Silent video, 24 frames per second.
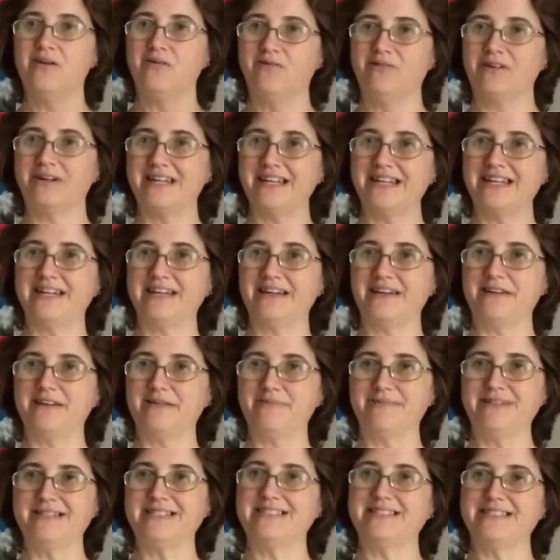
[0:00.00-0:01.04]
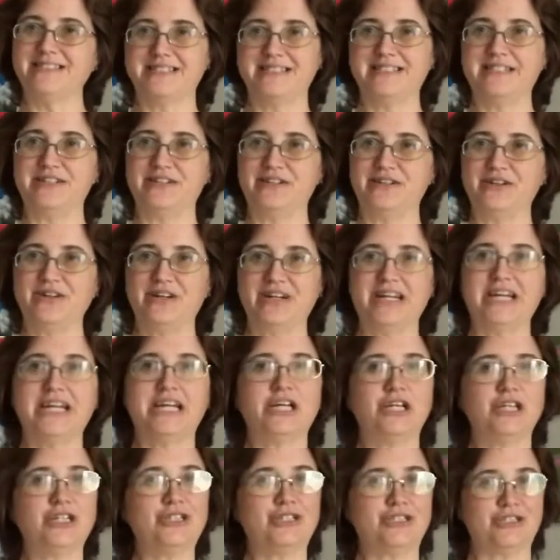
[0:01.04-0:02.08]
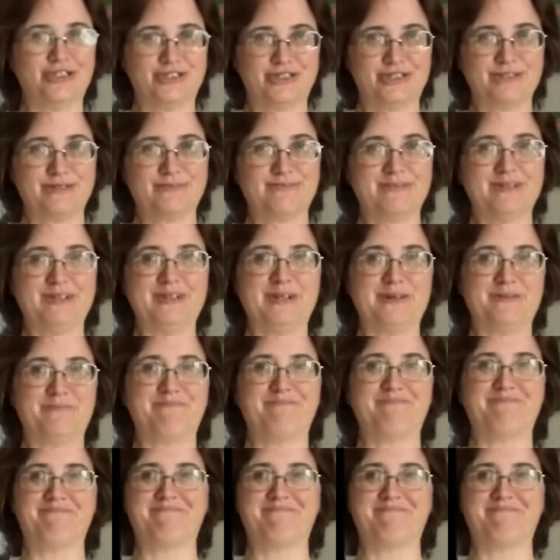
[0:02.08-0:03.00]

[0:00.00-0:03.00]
We'll get down to business here in just a minute.